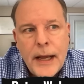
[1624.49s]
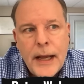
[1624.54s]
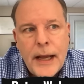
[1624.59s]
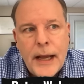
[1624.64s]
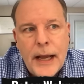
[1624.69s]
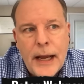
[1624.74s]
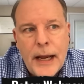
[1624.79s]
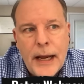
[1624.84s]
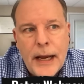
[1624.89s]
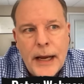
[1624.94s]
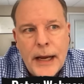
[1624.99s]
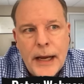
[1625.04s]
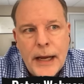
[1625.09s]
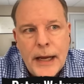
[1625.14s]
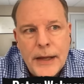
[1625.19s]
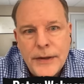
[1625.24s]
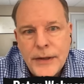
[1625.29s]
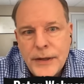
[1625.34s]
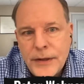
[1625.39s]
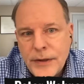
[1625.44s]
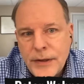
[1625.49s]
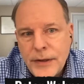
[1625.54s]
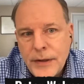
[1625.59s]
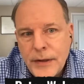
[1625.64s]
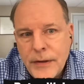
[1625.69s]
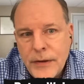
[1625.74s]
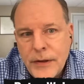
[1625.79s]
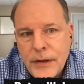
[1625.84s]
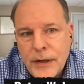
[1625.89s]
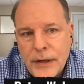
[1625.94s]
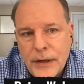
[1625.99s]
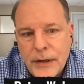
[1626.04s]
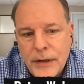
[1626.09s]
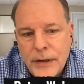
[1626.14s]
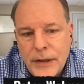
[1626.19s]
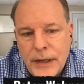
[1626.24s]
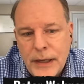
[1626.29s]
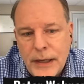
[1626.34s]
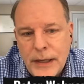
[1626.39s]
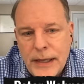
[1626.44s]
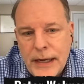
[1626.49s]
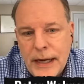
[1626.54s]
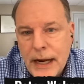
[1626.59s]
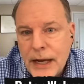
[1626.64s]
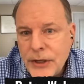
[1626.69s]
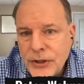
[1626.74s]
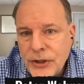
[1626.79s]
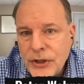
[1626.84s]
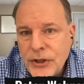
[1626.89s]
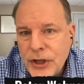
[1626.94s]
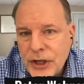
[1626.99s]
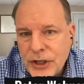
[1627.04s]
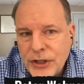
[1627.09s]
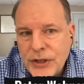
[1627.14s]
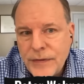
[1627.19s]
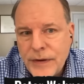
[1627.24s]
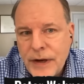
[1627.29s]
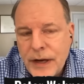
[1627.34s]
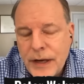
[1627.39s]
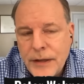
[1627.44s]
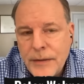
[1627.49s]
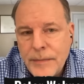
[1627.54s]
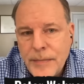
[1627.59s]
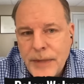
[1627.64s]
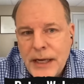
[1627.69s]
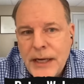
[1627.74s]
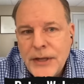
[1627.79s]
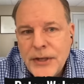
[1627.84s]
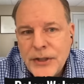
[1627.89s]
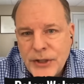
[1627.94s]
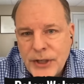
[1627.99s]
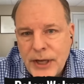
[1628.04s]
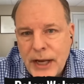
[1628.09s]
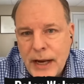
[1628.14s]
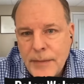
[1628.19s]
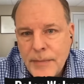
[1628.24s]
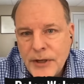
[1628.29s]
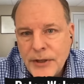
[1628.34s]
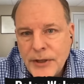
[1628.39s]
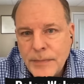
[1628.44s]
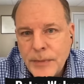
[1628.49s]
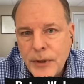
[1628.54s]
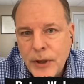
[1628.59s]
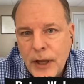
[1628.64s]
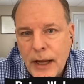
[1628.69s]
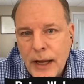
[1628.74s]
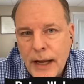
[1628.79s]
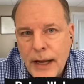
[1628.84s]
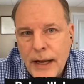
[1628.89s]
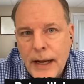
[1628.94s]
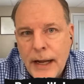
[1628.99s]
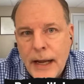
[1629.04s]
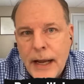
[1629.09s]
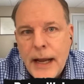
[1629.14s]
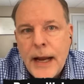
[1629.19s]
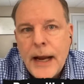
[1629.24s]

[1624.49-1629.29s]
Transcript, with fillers: and that the, the, the ends and justify the means came into play,